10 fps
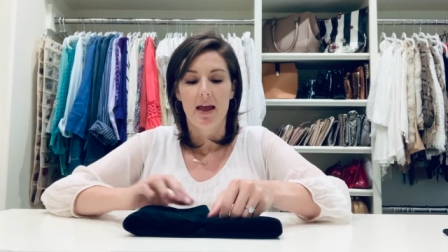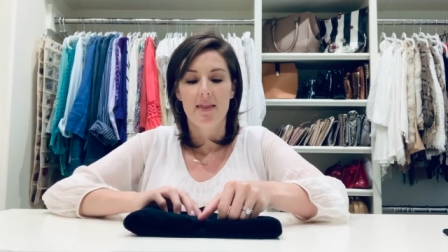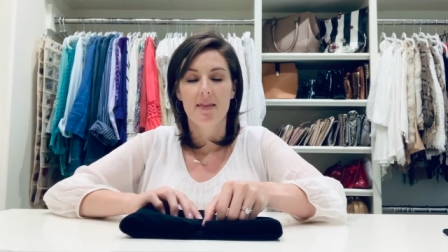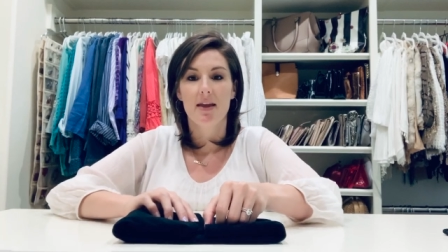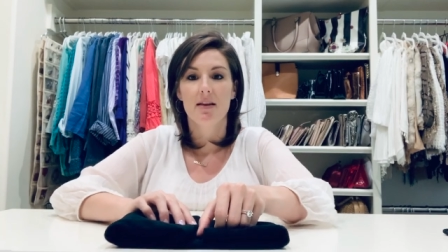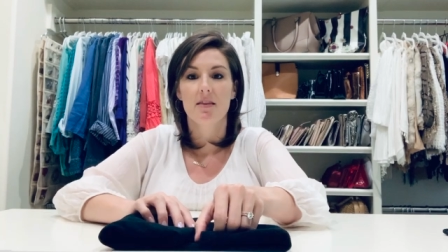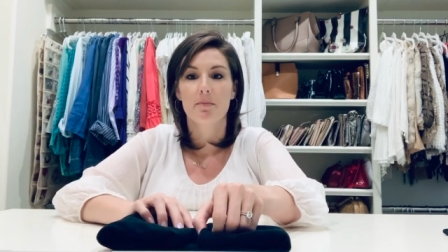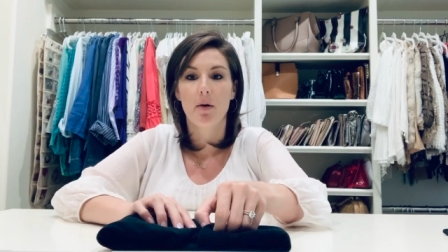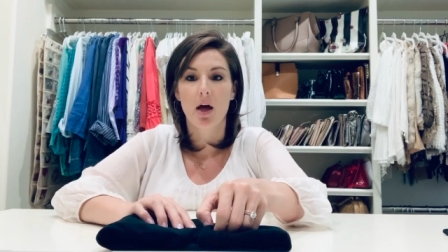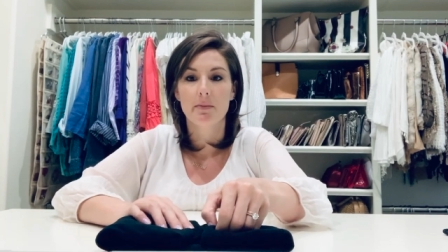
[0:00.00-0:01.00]
And then the
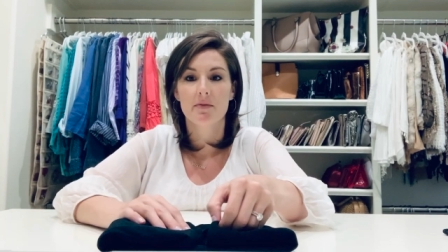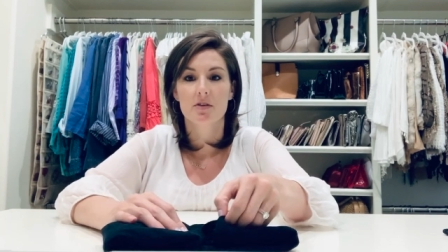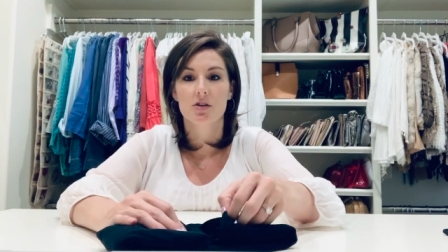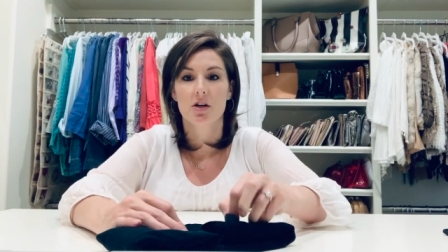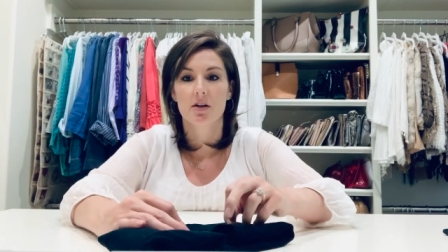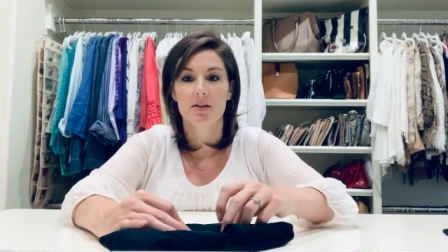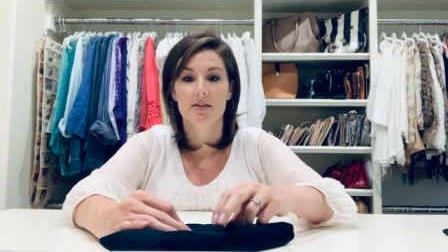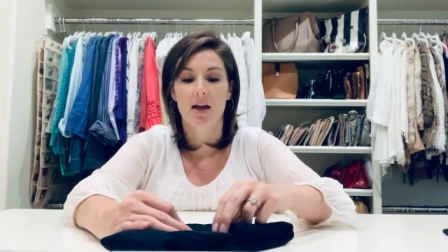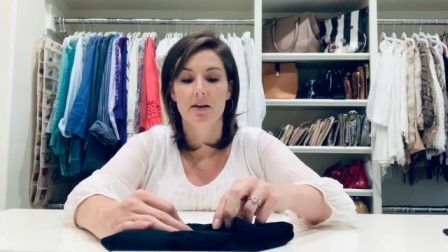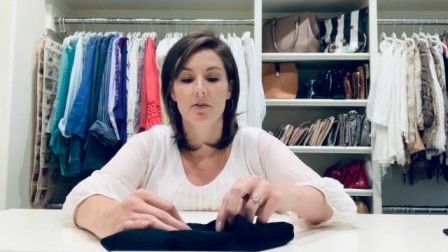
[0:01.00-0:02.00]
bottom of the shirt is
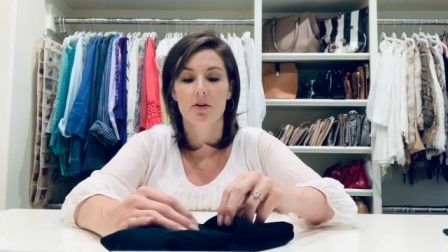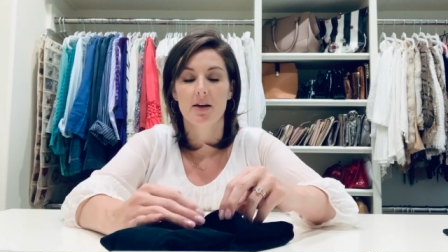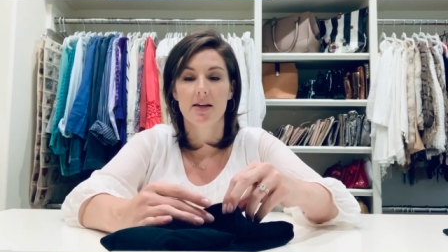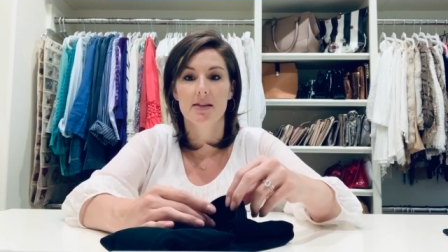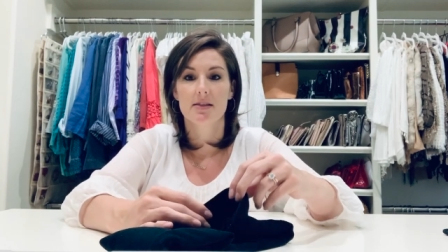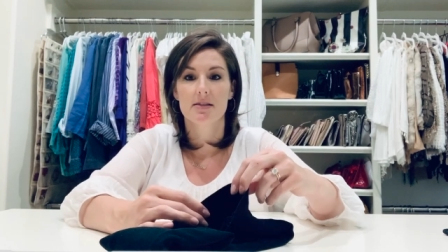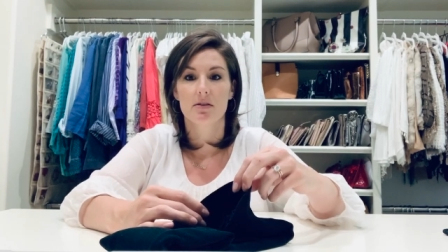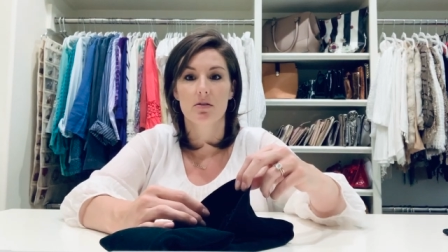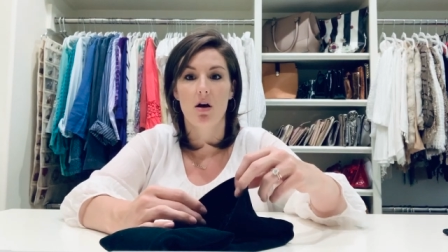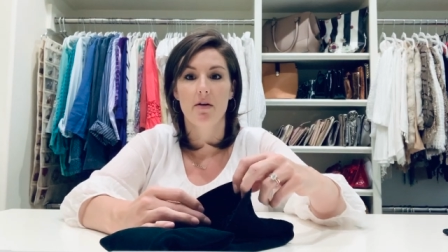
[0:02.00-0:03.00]
kind of creating this
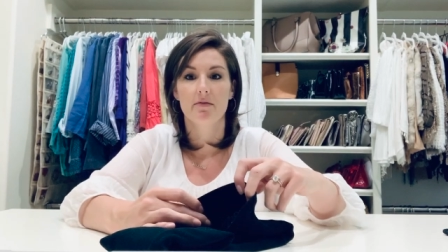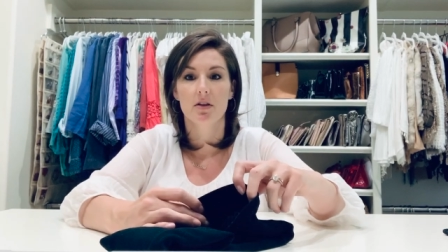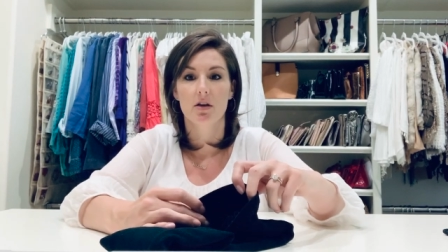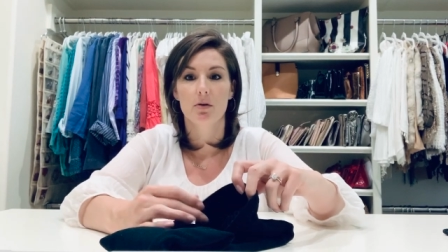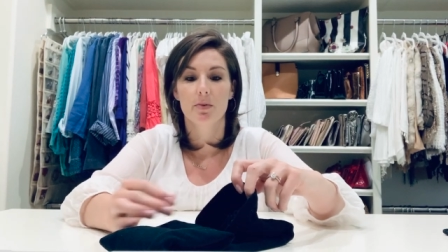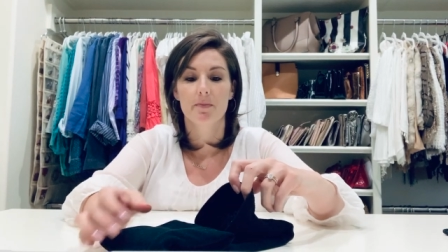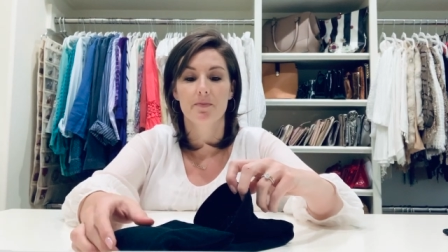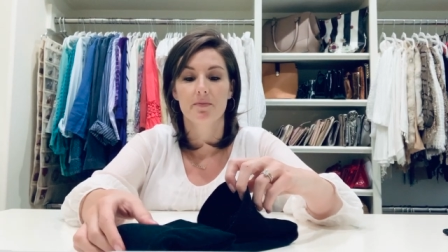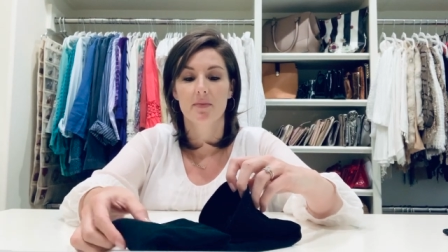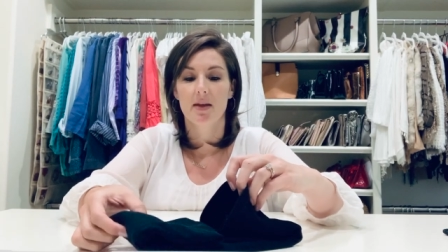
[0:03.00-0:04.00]
little envelope.
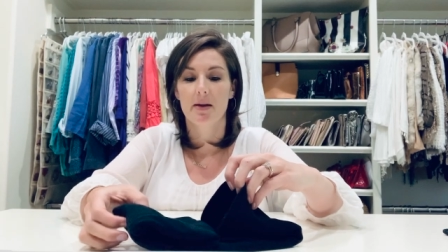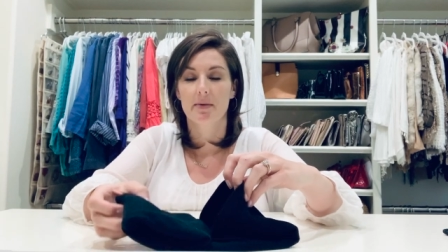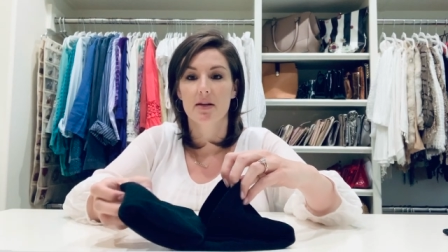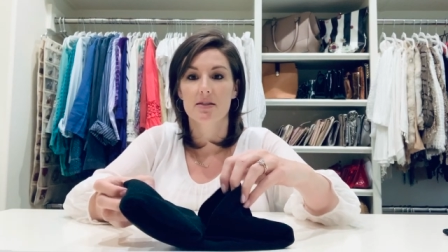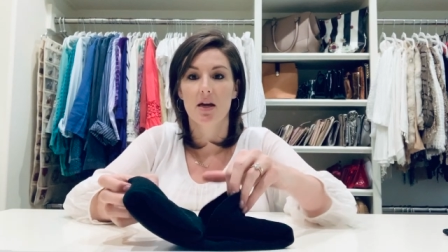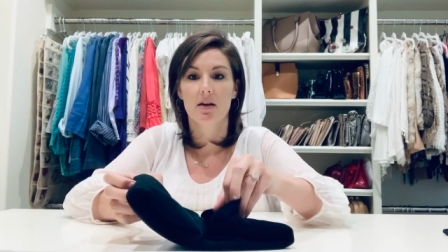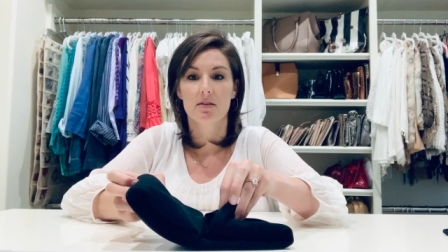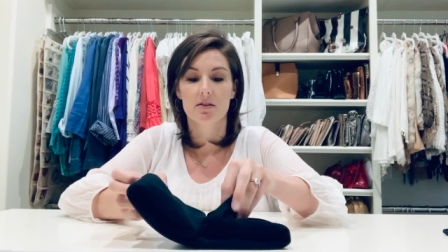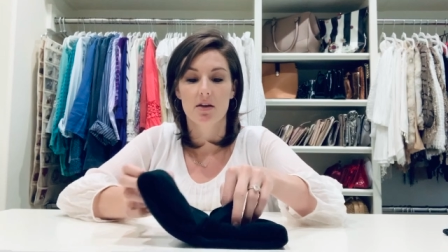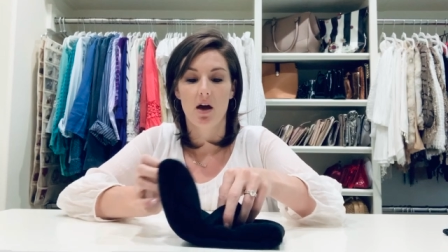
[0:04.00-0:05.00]
And I'm going to tuck
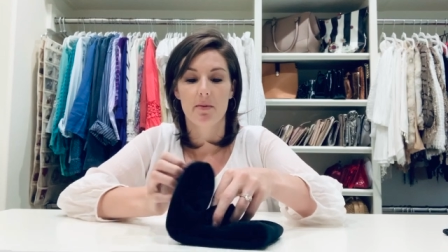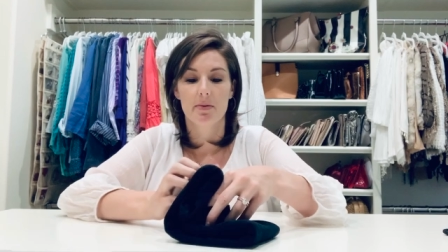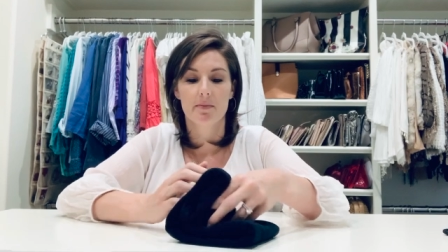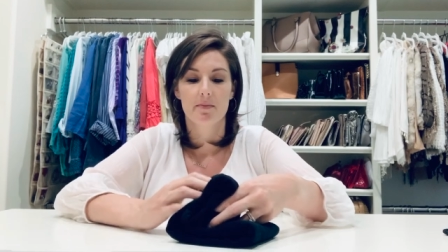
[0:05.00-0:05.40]
the top